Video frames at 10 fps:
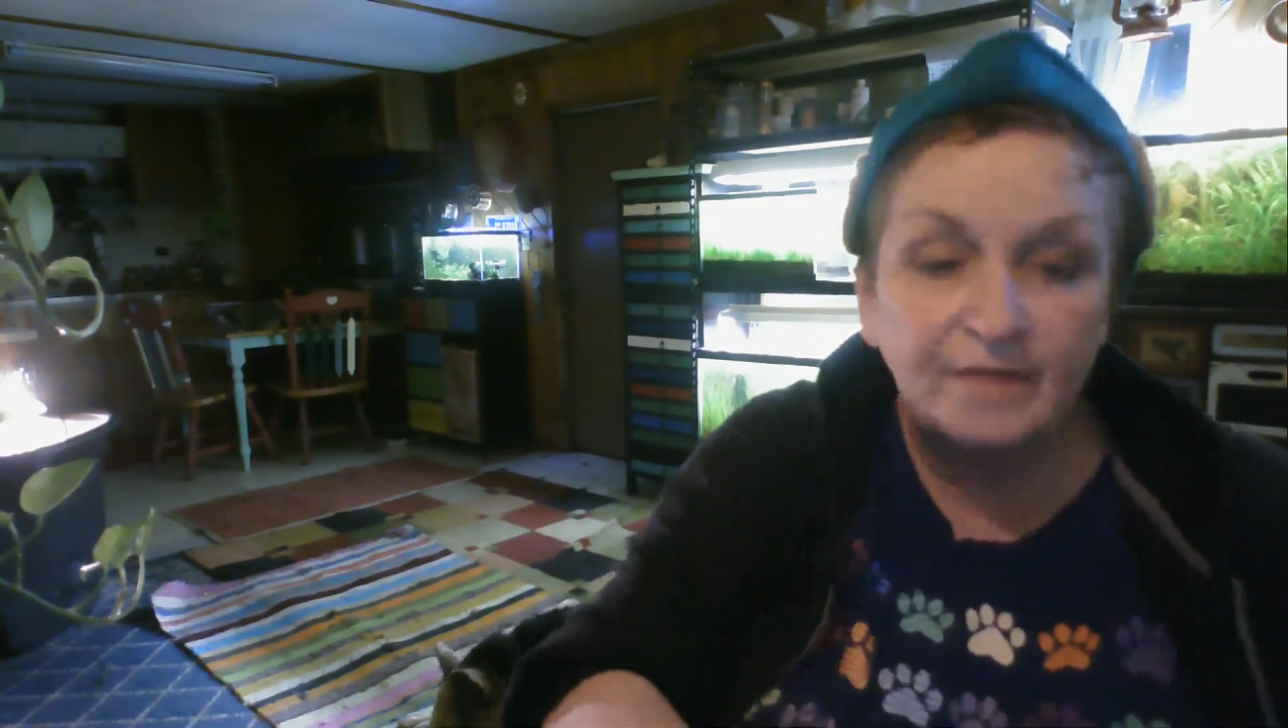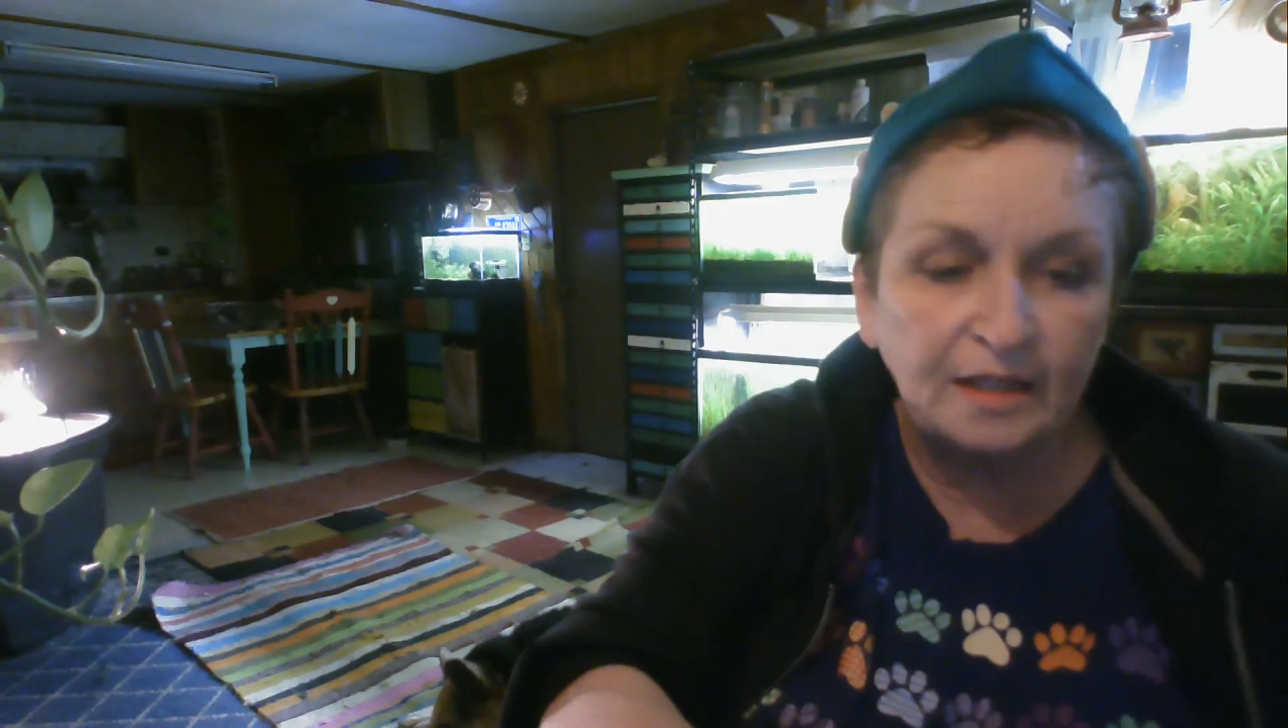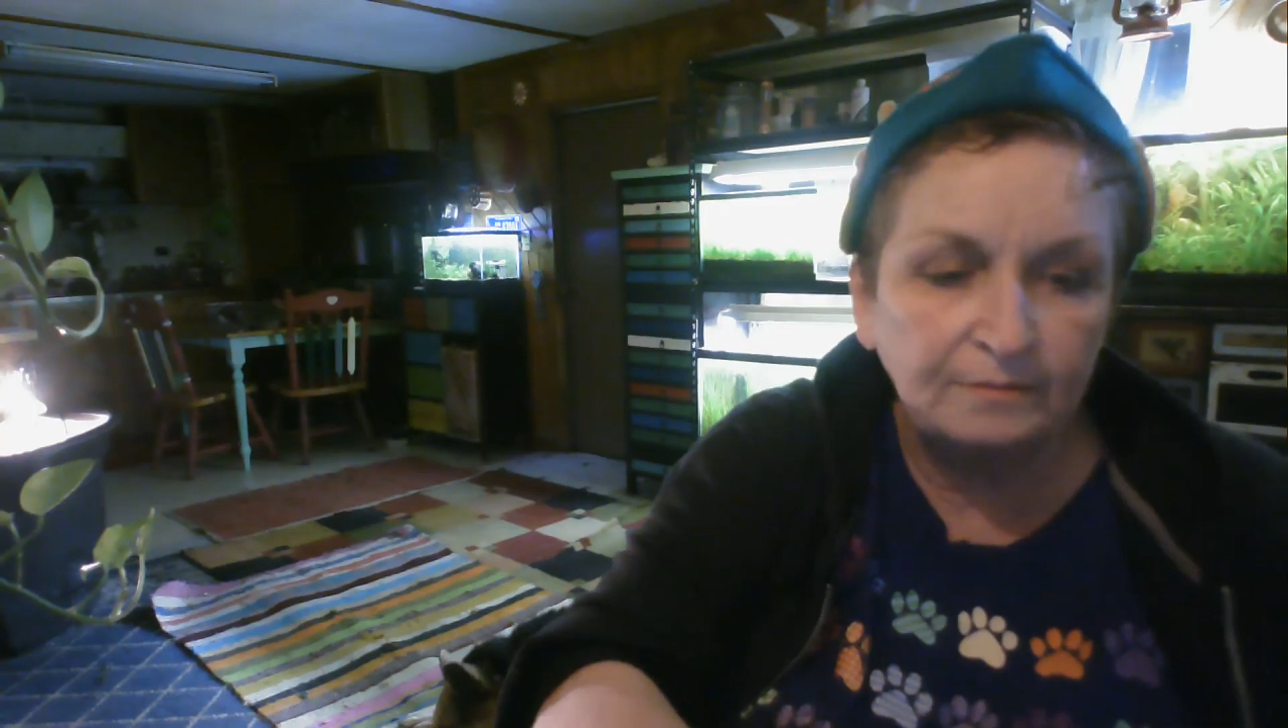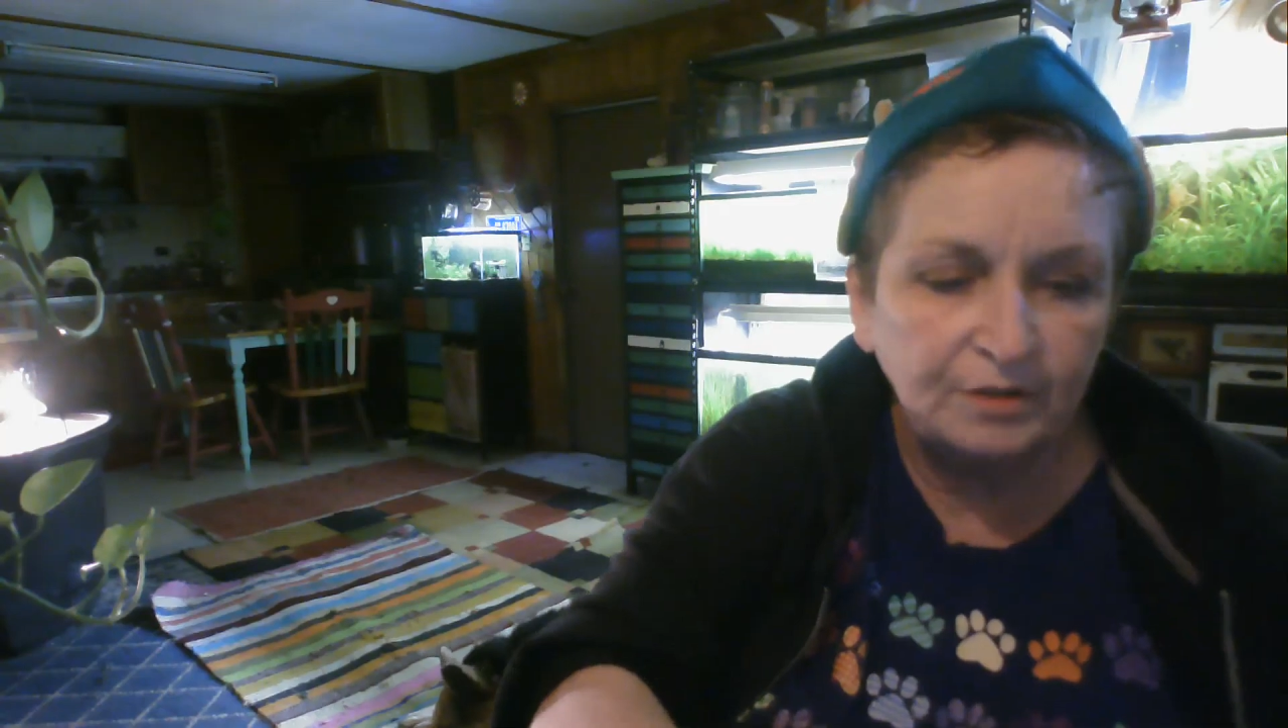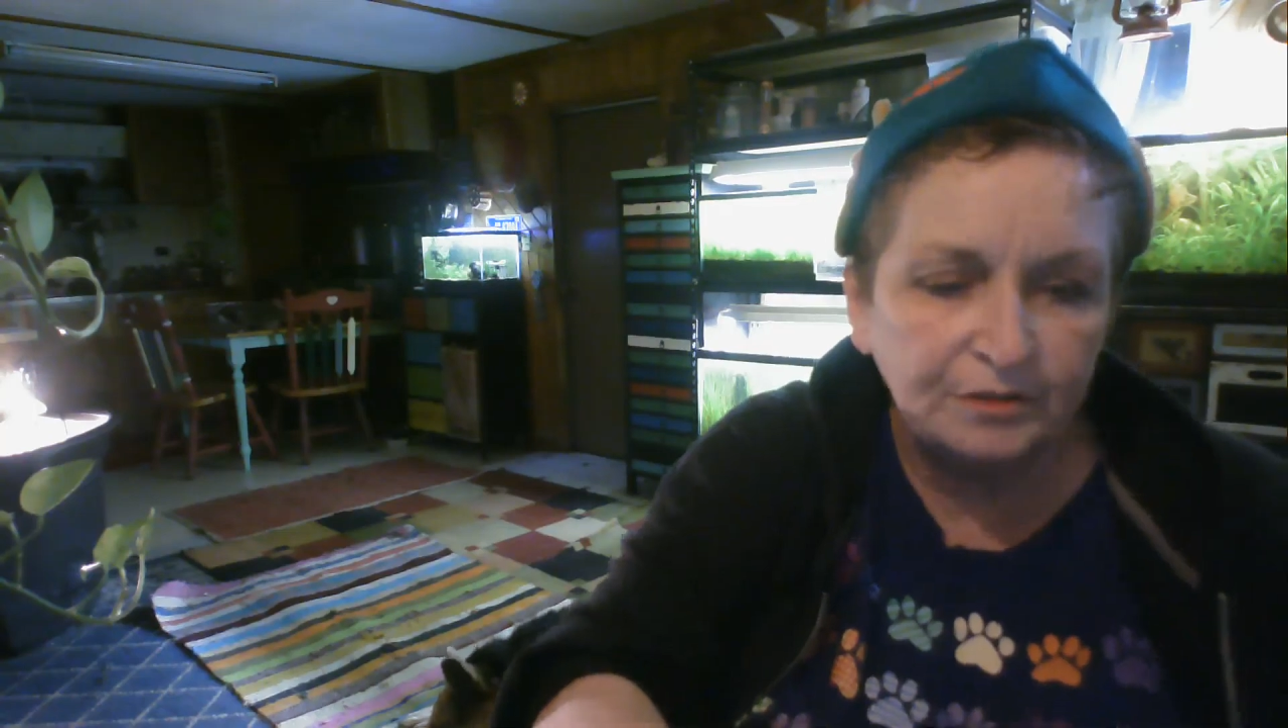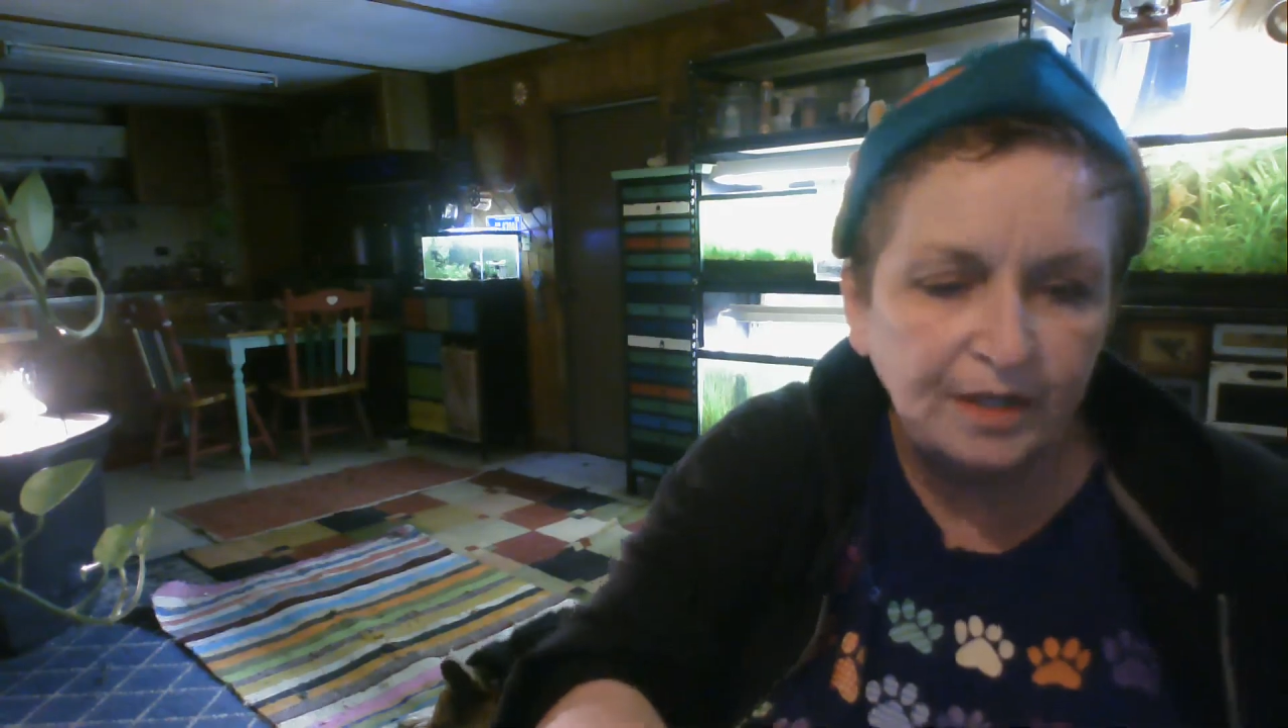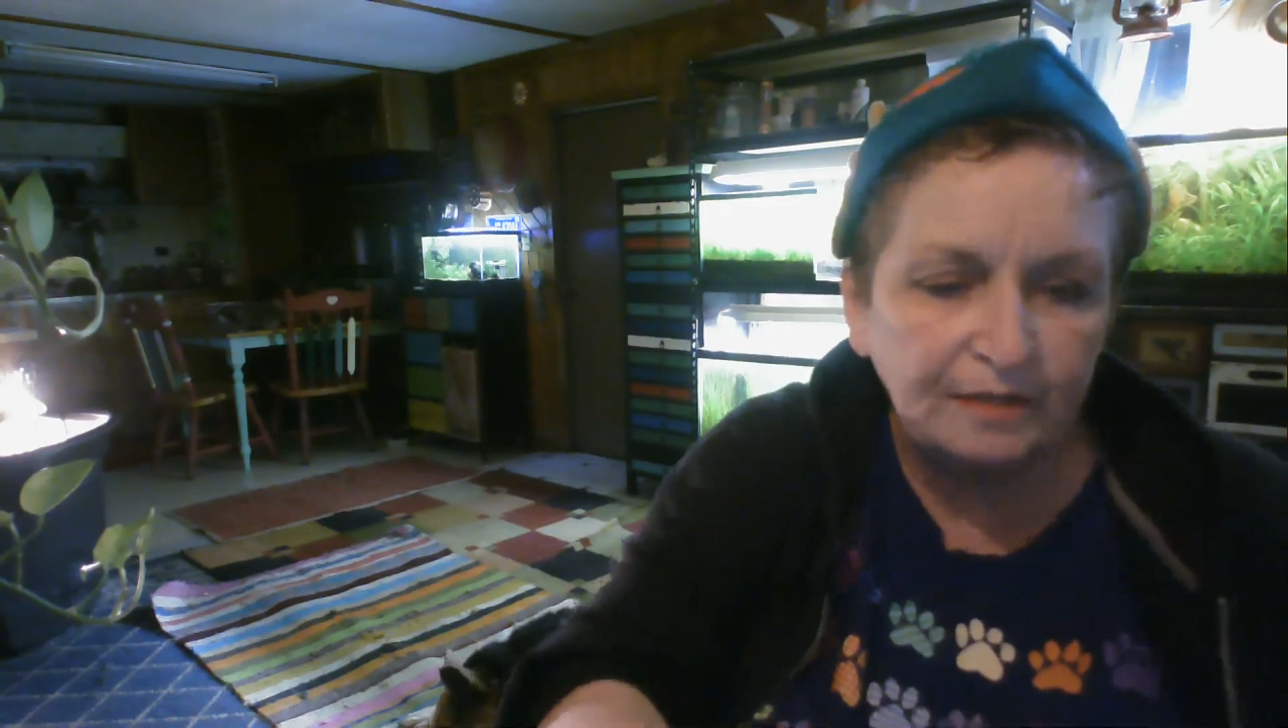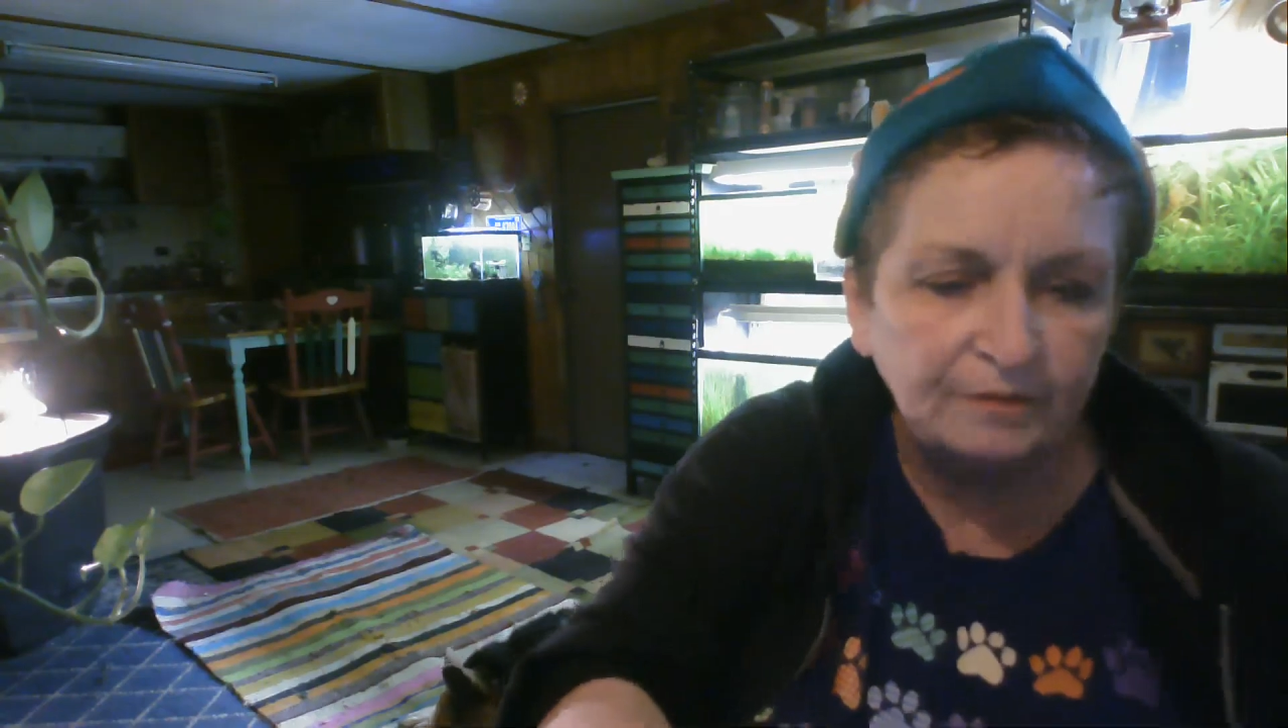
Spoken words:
I'm going to try to